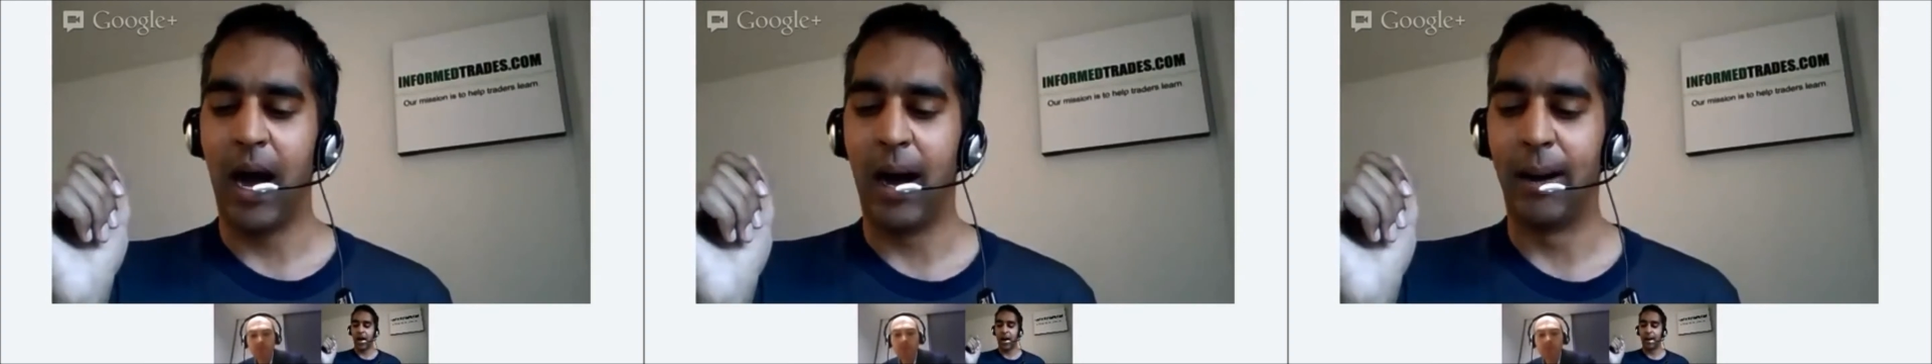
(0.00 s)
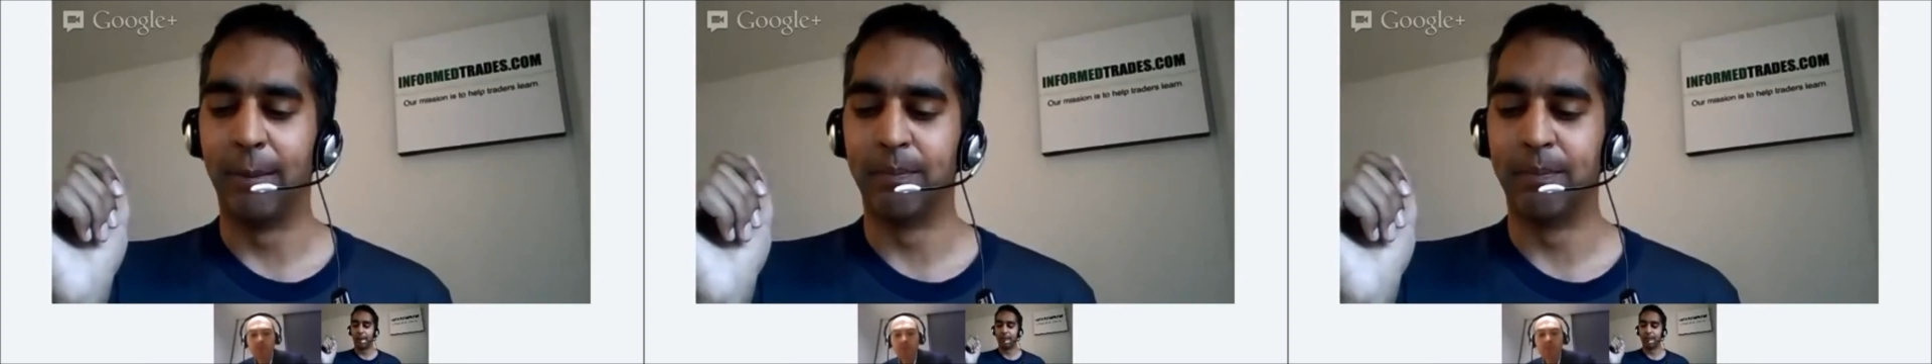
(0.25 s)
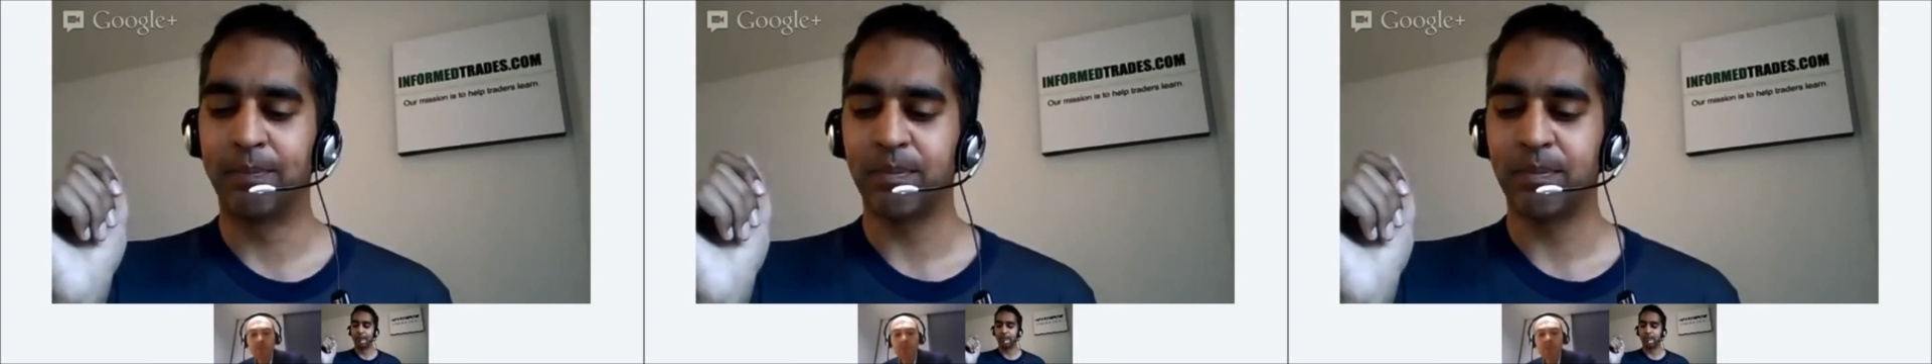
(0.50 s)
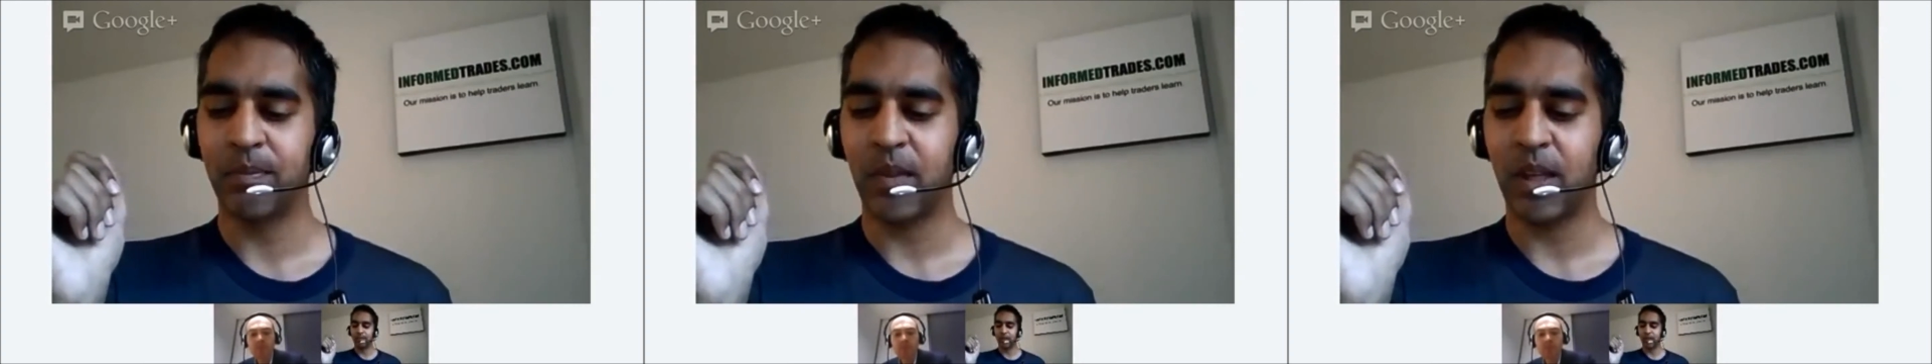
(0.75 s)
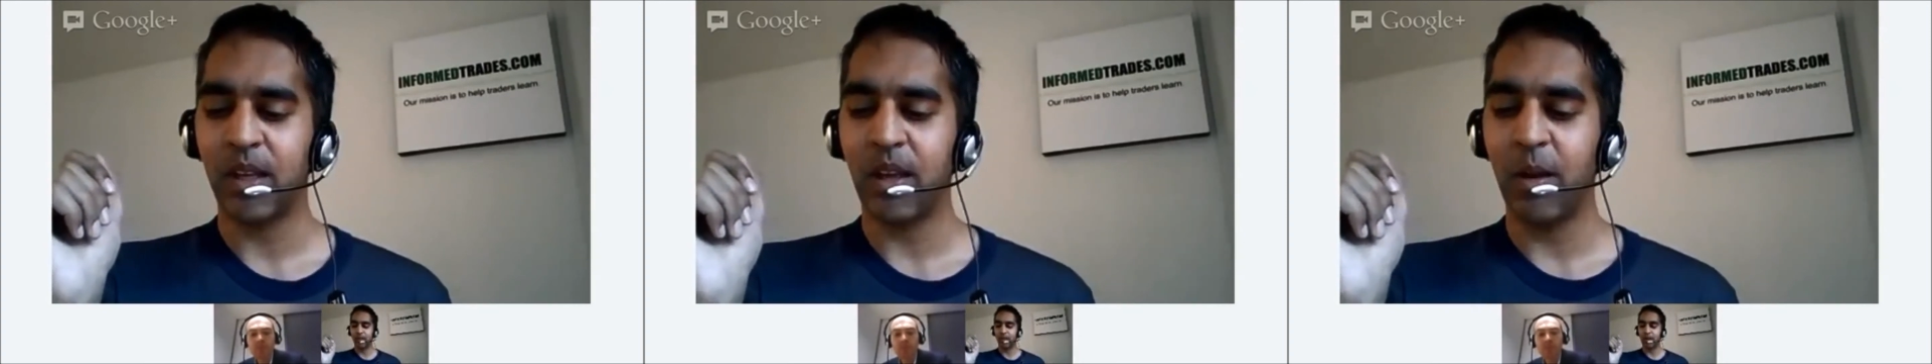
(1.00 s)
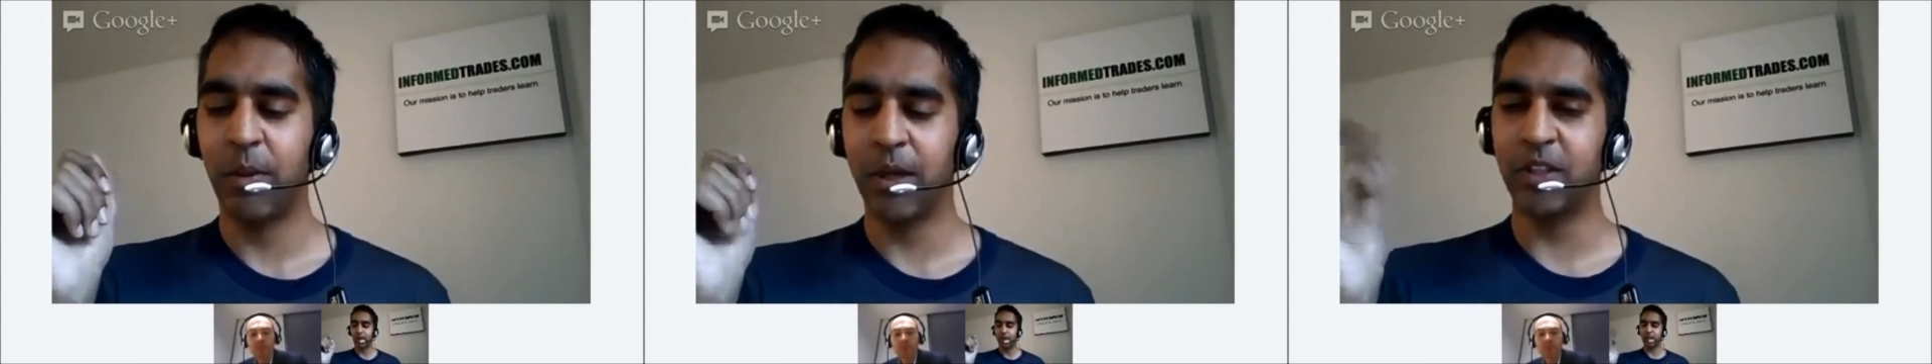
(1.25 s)
Mm-hmm. Um,
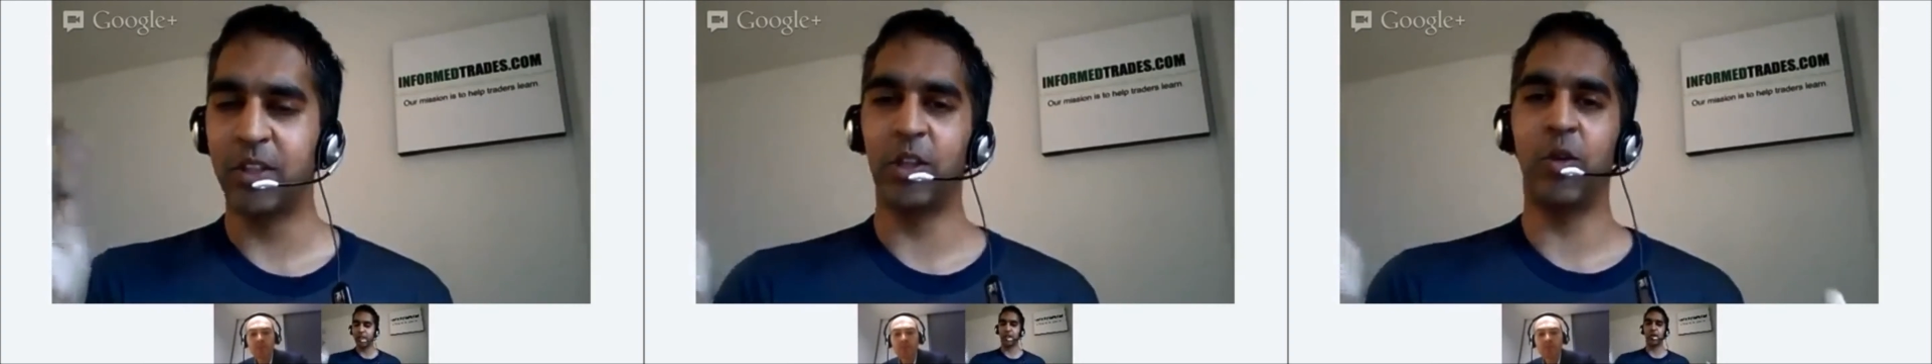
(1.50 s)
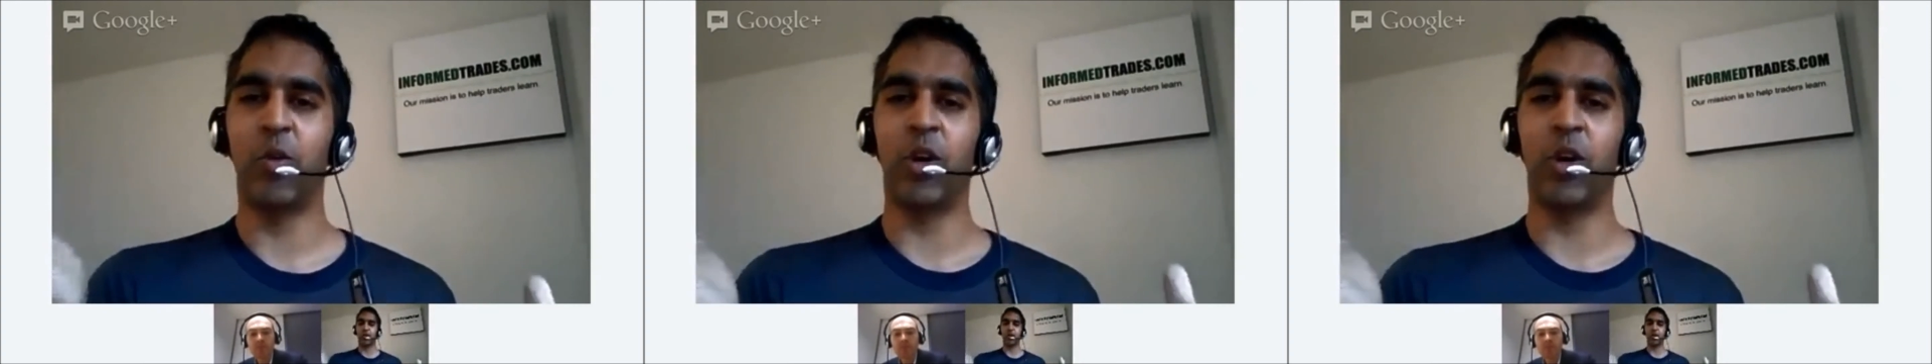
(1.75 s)
but do you,